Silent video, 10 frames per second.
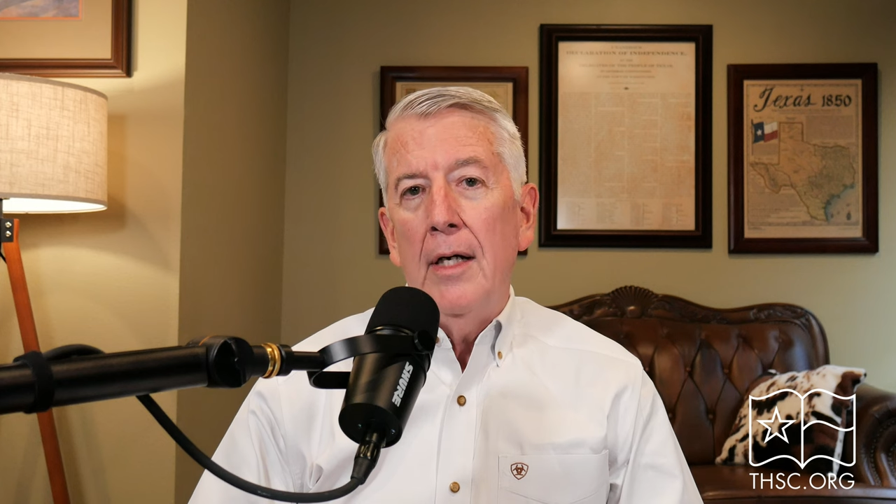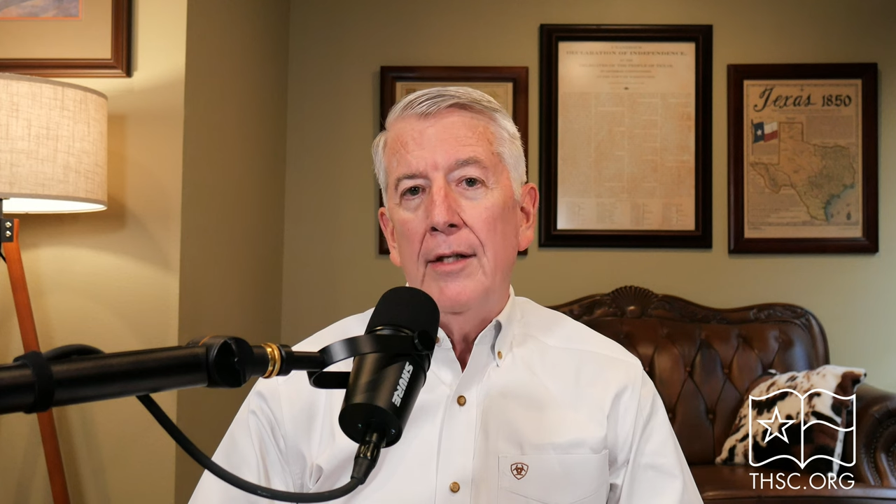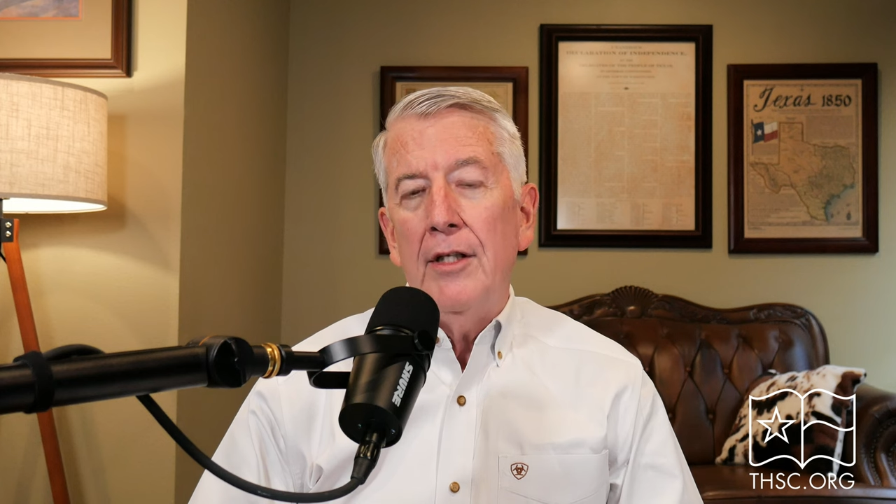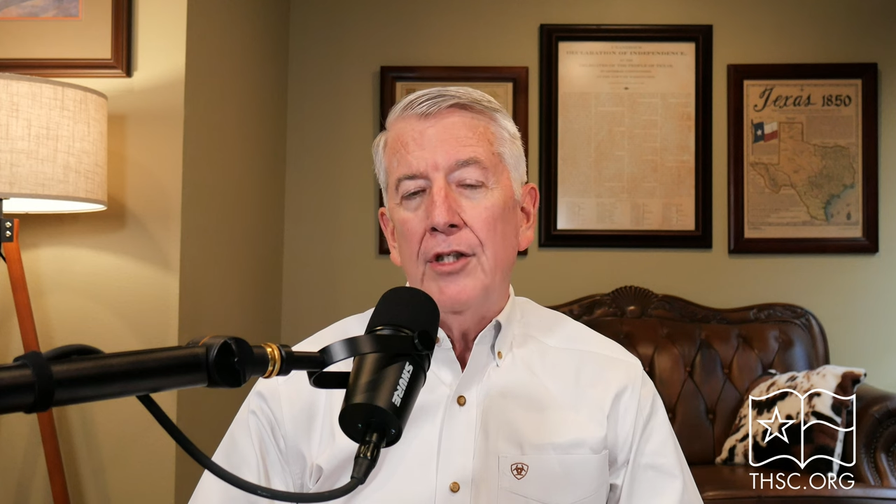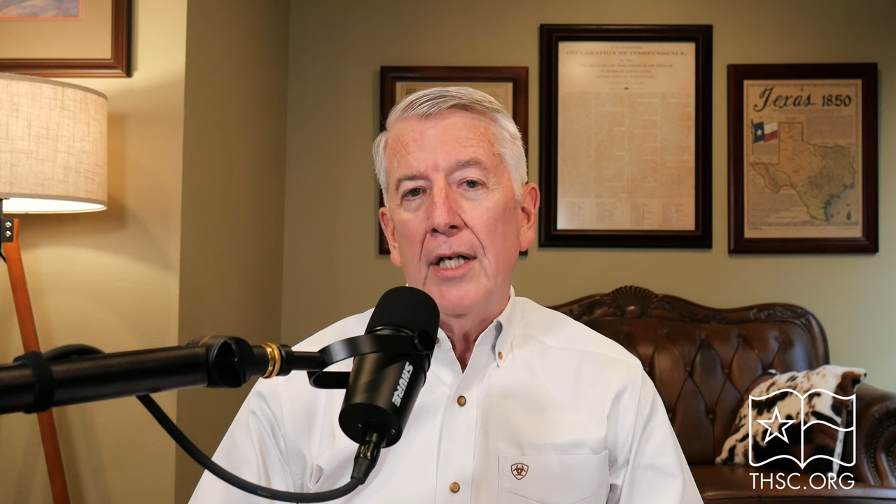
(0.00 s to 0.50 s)

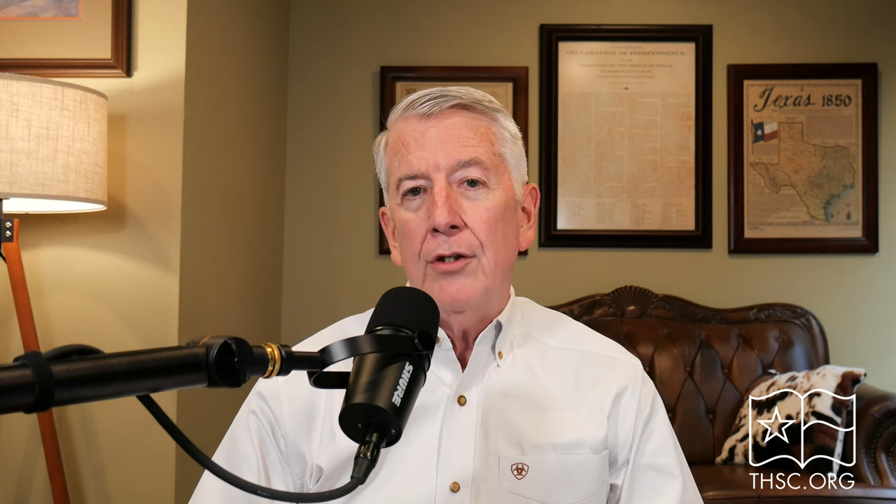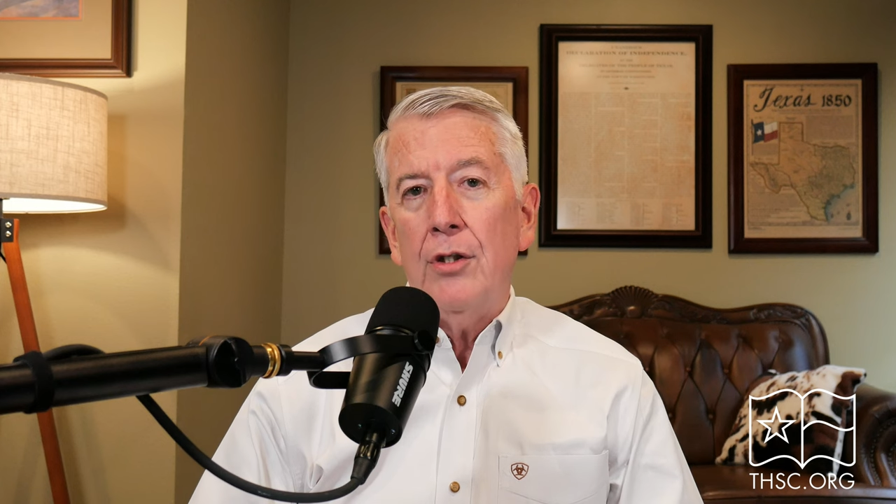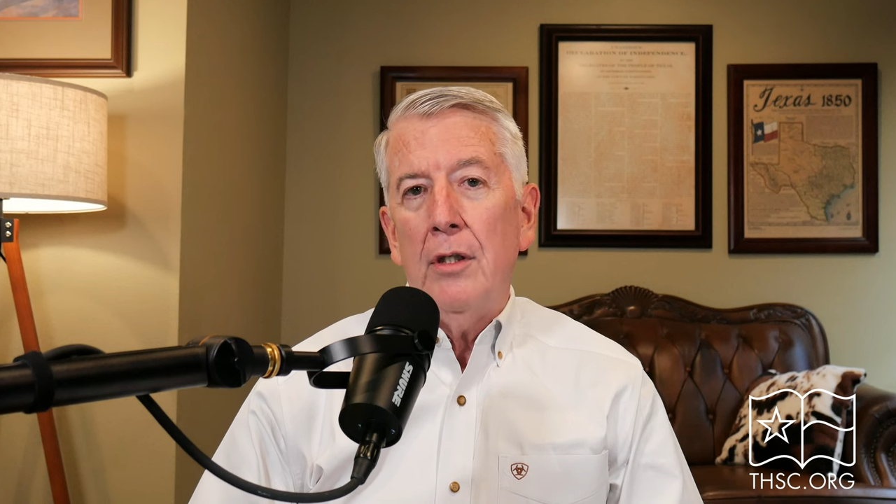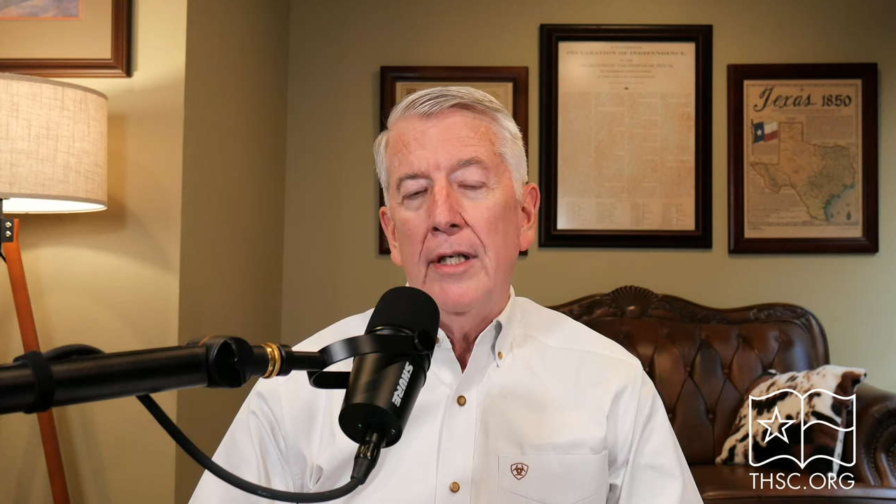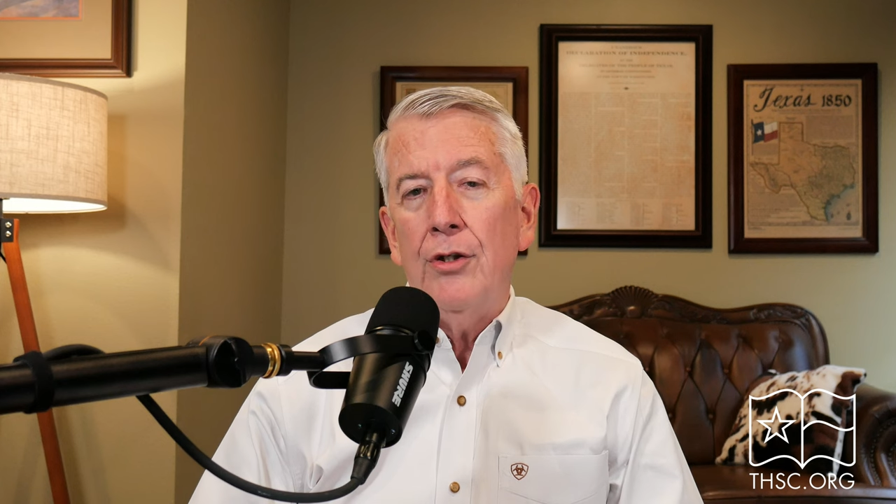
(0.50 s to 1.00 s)
in the
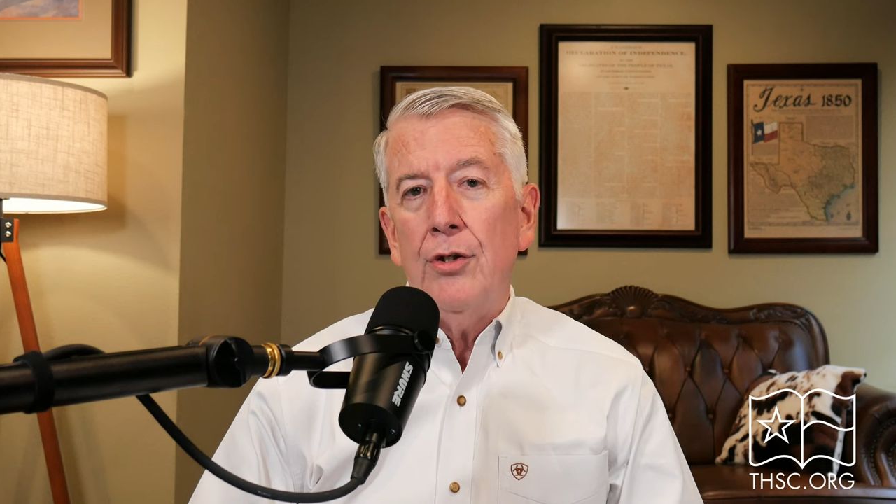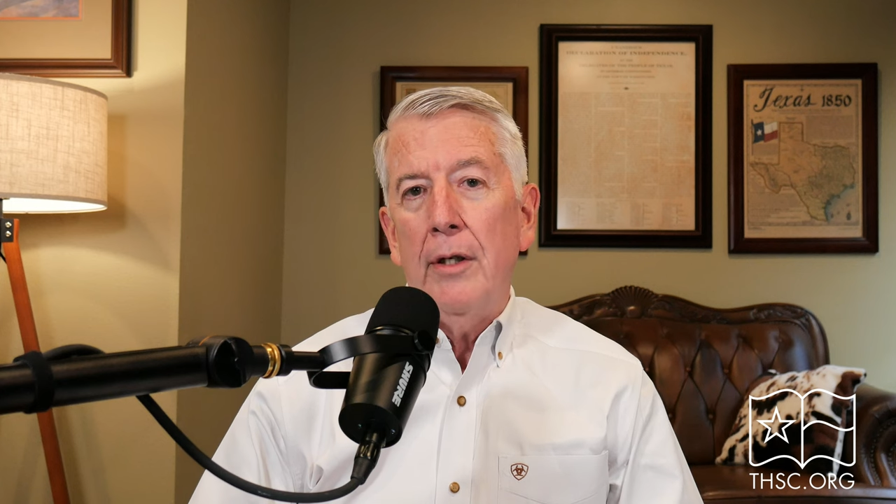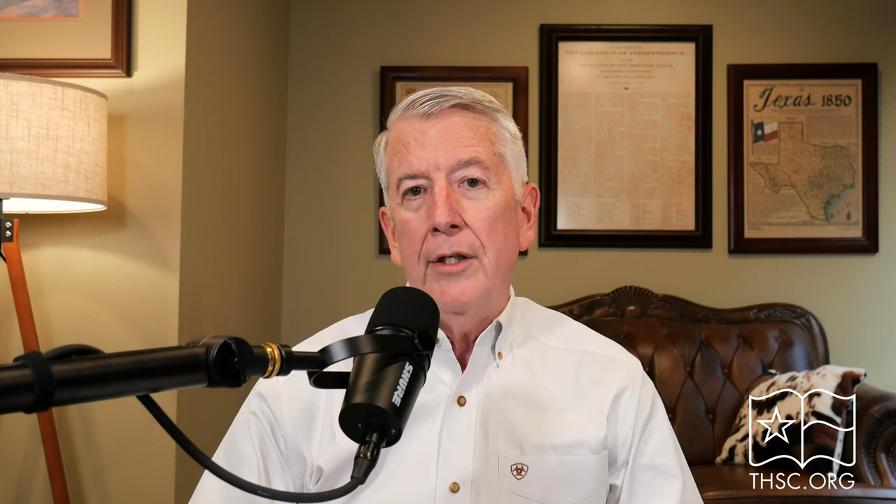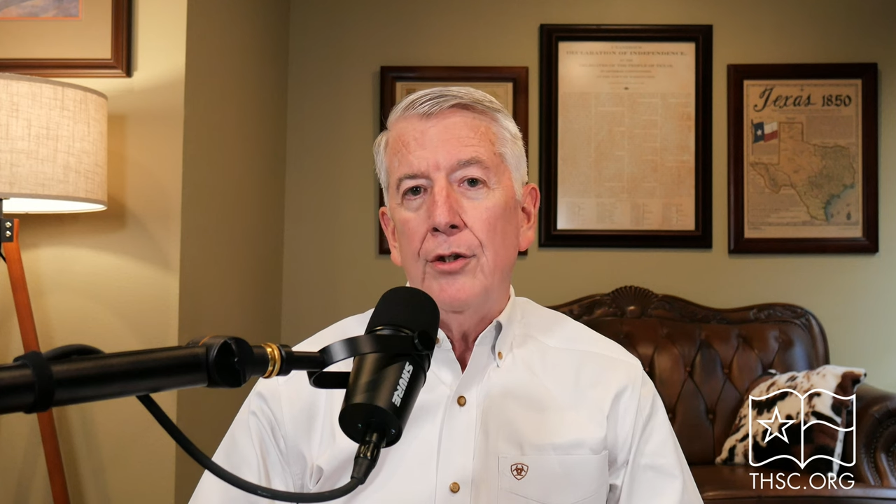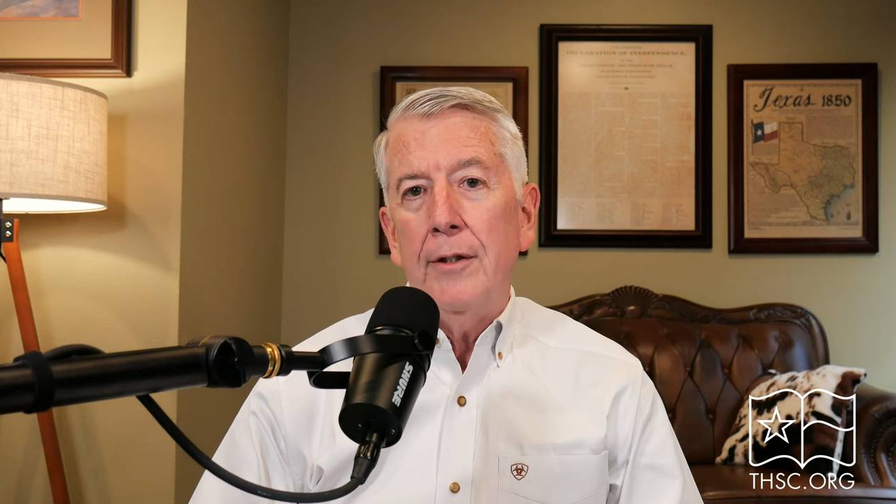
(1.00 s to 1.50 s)
Texas
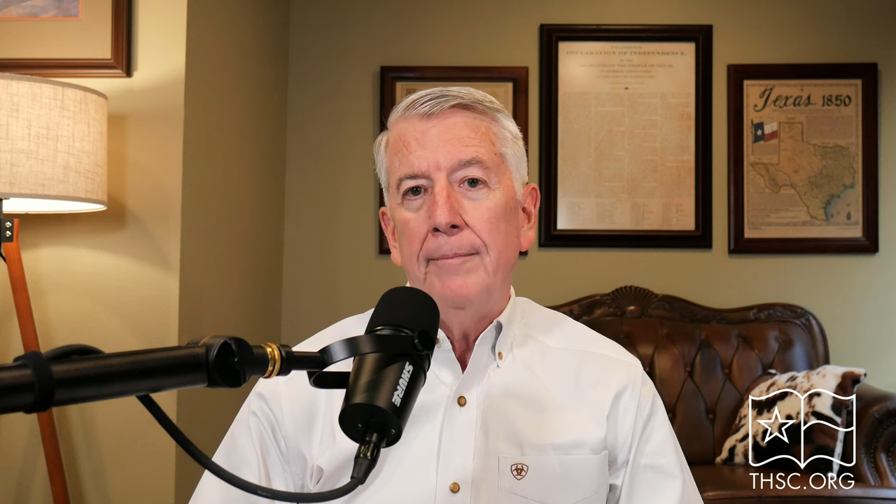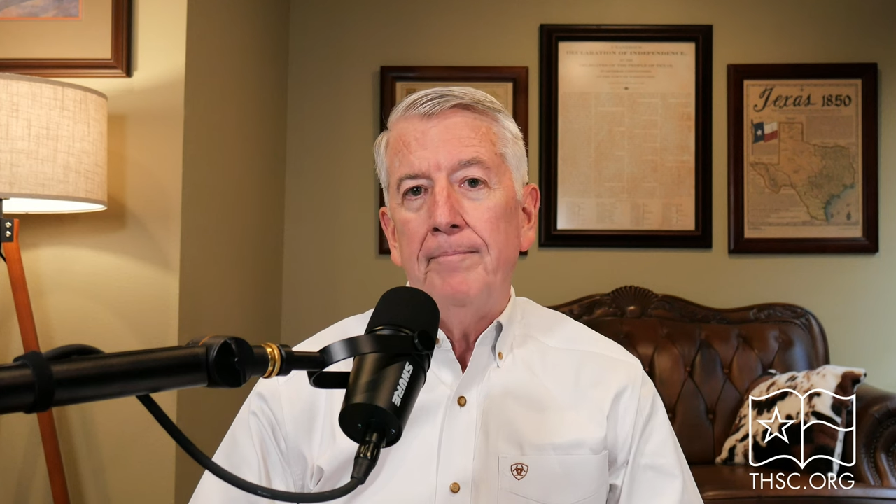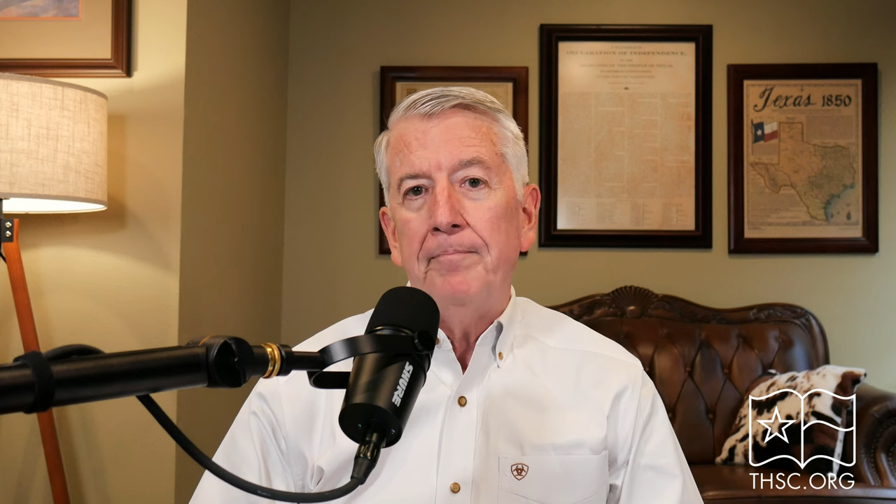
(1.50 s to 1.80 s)
legislature.